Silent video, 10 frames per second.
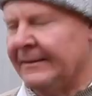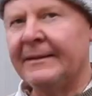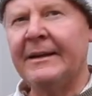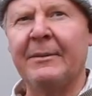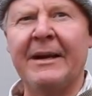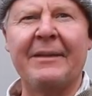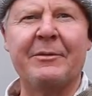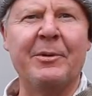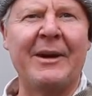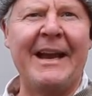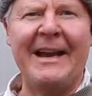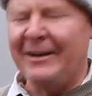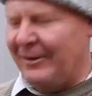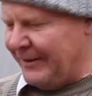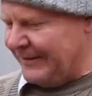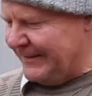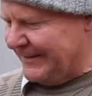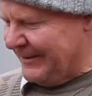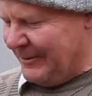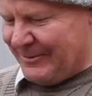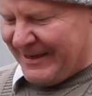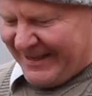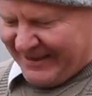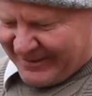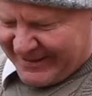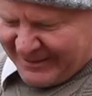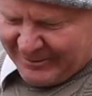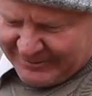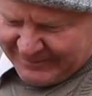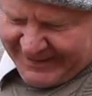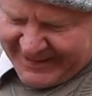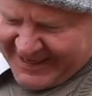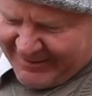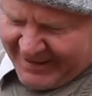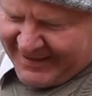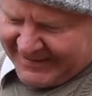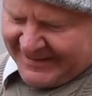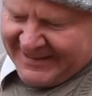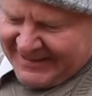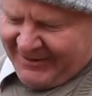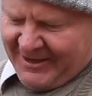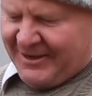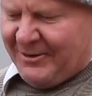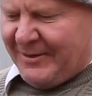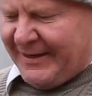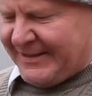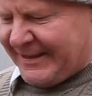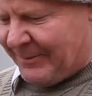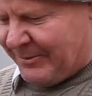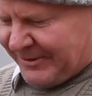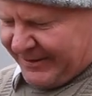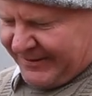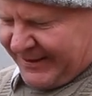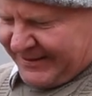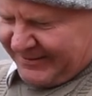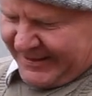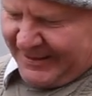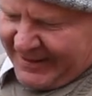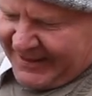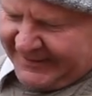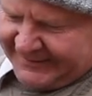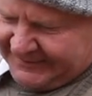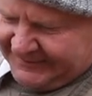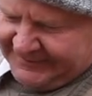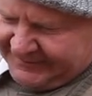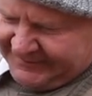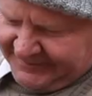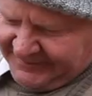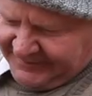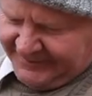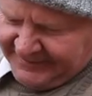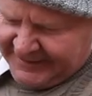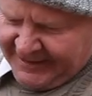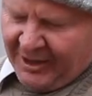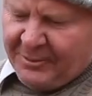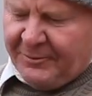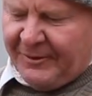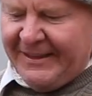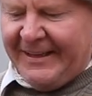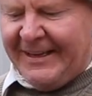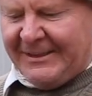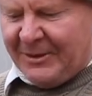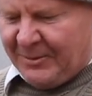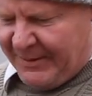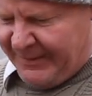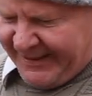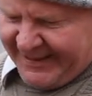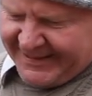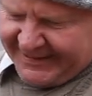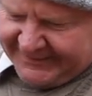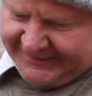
I'm going to have to put a handle on this. It's not really ideal. But anyway, I'm only doing these couple, so it doesn't really matter. Hopefully the next one will be a bit easier.